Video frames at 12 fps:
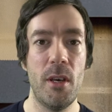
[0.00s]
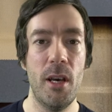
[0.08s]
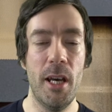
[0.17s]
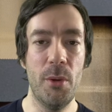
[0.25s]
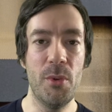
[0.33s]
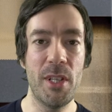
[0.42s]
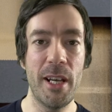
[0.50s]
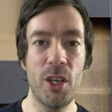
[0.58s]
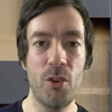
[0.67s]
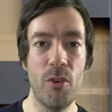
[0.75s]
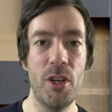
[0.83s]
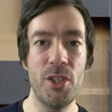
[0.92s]
And it was that
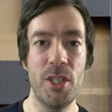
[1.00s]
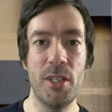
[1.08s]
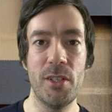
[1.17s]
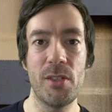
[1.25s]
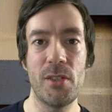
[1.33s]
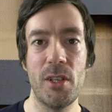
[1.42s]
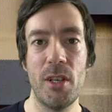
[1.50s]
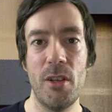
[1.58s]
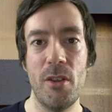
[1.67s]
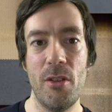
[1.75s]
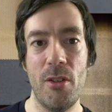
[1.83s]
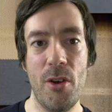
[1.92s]
grunginess
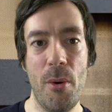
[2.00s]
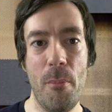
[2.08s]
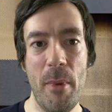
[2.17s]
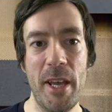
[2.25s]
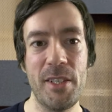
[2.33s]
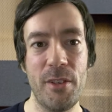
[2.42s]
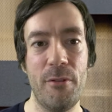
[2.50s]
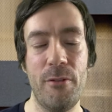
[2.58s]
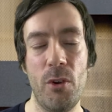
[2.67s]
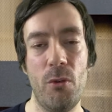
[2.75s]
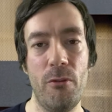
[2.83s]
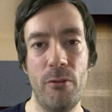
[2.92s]
that makes it
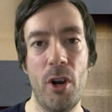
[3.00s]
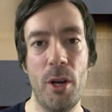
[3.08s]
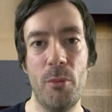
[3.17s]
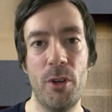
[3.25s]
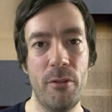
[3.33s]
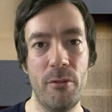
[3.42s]
feel vibrant and